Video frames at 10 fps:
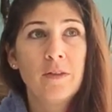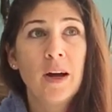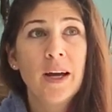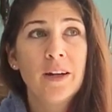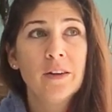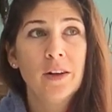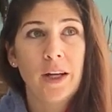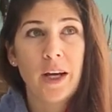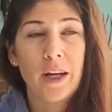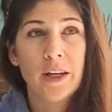
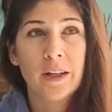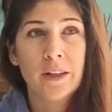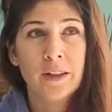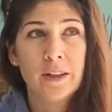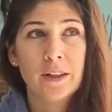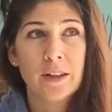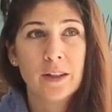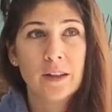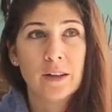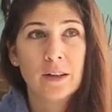finally
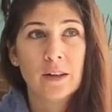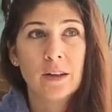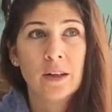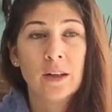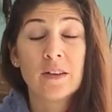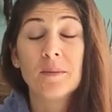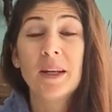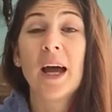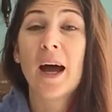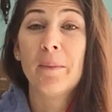
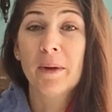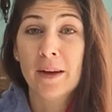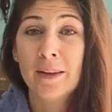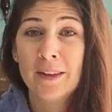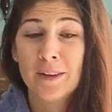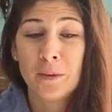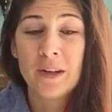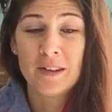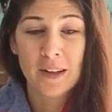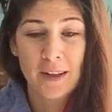something happened
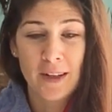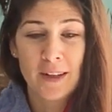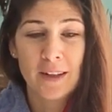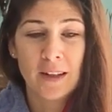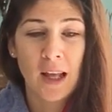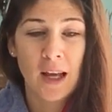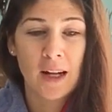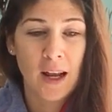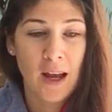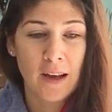recently
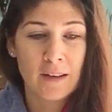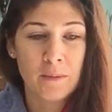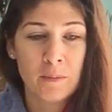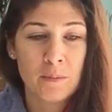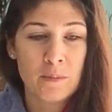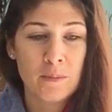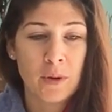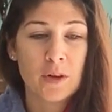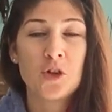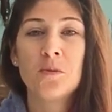that has
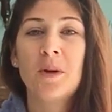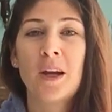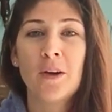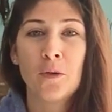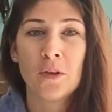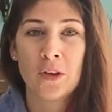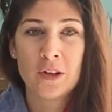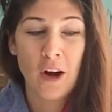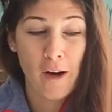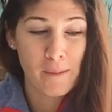pushed me over the
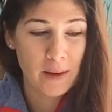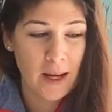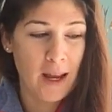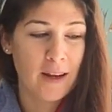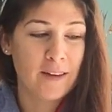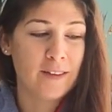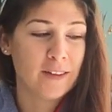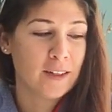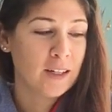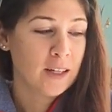top and
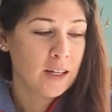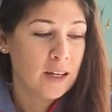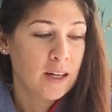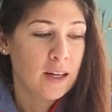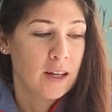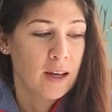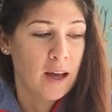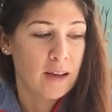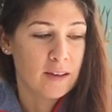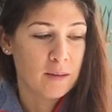
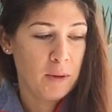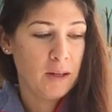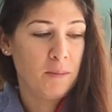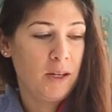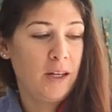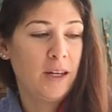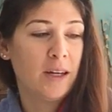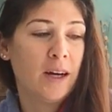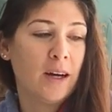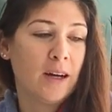has made
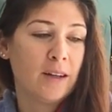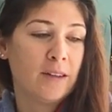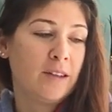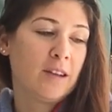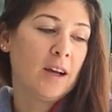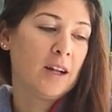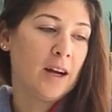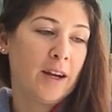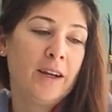me decide